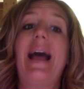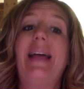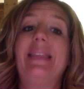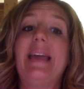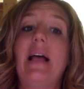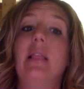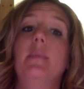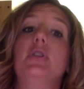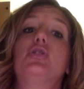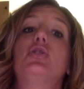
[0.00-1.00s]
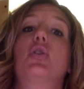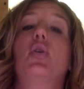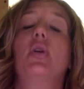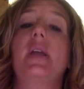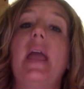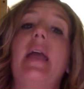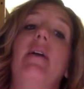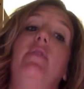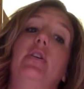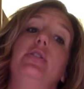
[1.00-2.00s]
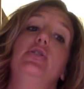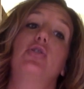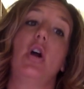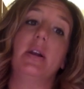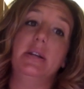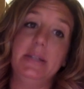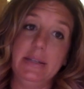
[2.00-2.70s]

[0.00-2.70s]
on the elements to create a very strong